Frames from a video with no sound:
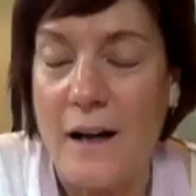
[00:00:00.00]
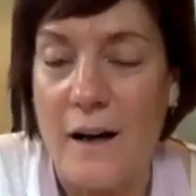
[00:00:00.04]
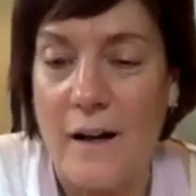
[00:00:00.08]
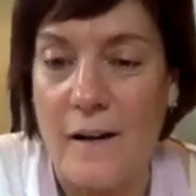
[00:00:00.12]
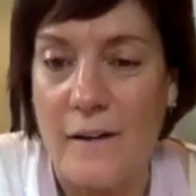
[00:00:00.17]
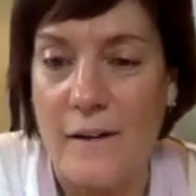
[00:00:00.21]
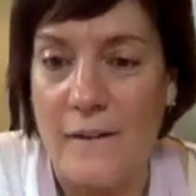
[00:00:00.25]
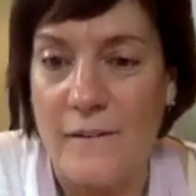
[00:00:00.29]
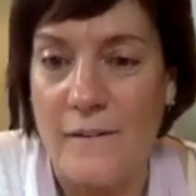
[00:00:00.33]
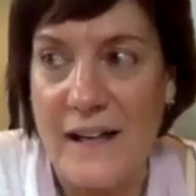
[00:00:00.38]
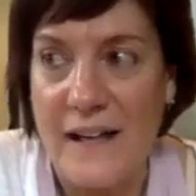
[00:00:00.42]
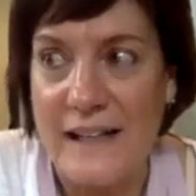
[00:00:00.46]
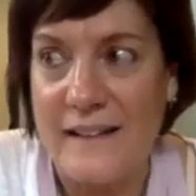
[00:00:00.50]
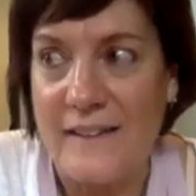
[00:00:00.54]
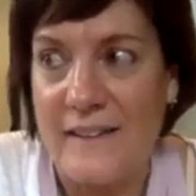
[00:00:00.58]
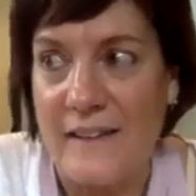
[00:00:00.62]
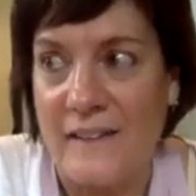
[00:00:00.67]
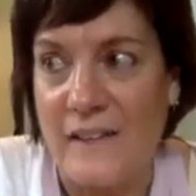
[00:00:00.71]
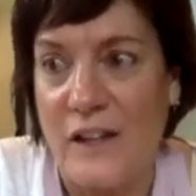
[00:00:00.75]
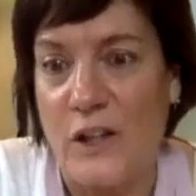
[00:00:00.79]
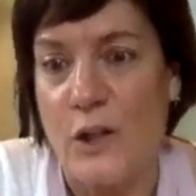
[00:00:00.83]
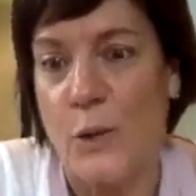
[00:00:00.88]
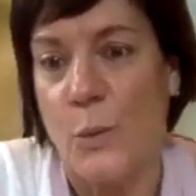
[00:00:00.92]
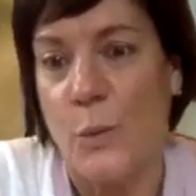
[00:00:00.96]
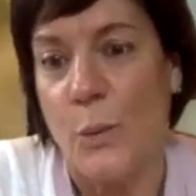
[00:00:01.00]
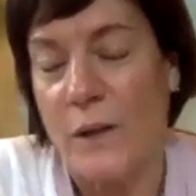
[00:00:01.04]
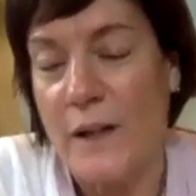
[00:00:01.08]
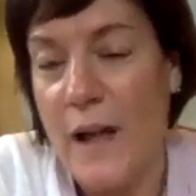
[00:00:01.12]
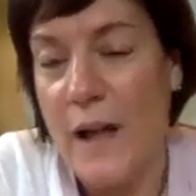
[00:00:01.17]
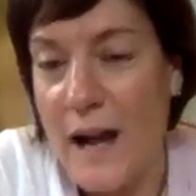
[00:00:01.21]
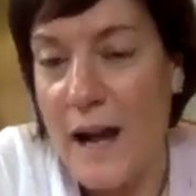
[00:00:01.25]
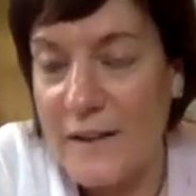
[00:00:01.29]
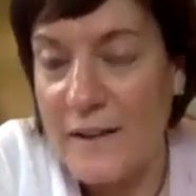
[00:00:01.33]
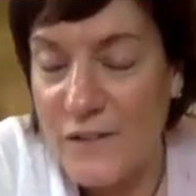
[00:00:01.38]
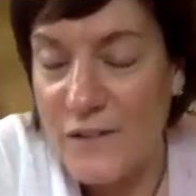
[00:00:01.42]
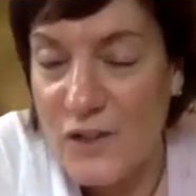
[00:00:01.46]
of anything that you were
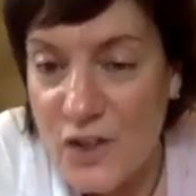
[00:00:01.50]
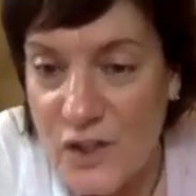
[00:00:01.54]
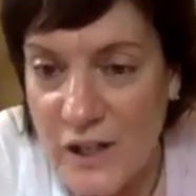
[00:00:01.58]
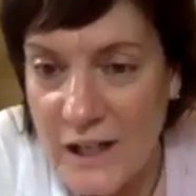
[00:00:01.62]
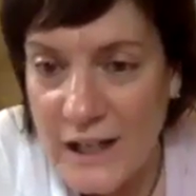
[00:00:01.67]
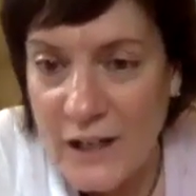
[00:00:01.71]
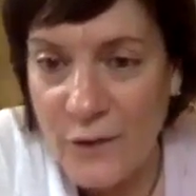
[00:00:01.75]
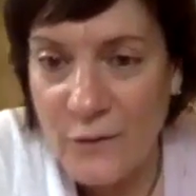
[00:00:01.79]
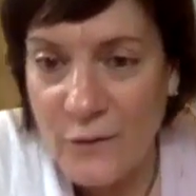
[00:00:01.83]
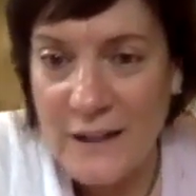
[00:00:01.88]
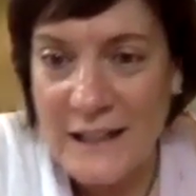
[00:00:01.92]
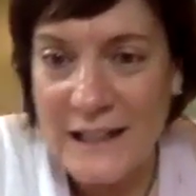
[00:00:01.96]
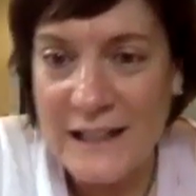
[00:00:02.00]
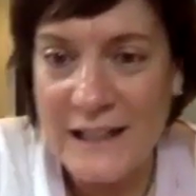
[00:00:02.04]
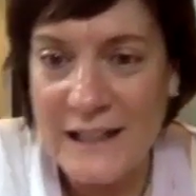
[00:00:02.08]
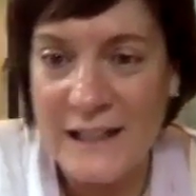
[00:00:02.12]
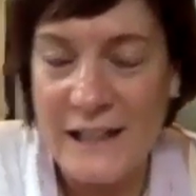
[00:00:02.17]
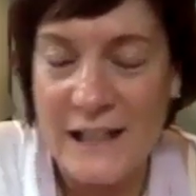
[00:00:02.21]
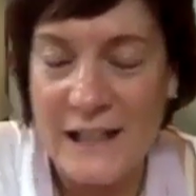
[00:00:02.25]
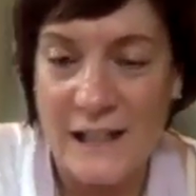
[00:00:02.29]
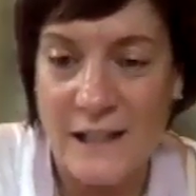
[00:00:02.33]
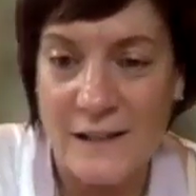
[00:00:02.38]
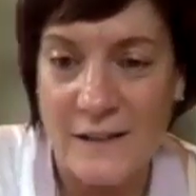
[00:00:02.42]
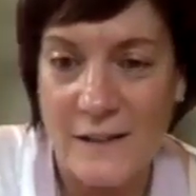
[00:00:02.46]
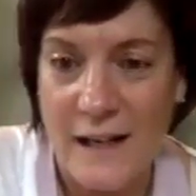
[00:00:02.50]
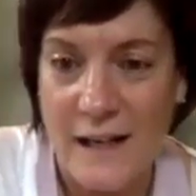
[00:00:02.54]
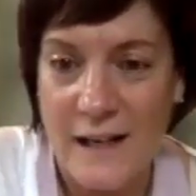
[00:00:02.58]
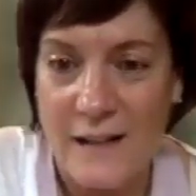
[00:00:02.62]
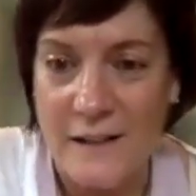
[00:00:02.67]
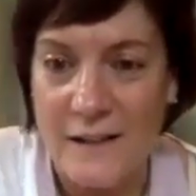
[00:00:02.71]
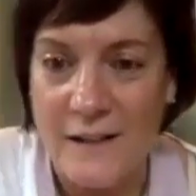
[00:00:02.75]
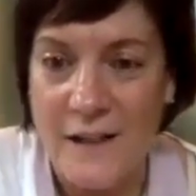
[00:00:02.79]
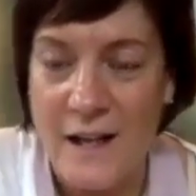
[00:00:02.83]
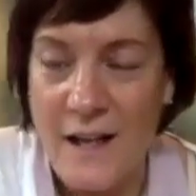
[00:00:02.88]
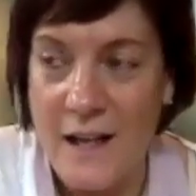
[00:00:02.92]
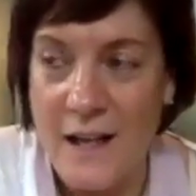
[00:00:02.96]
kind of sharing
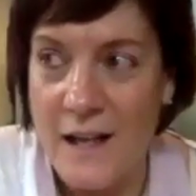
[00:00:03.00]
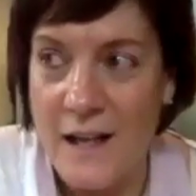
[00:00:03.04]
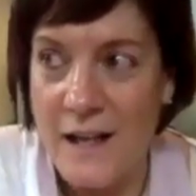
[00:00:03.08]
and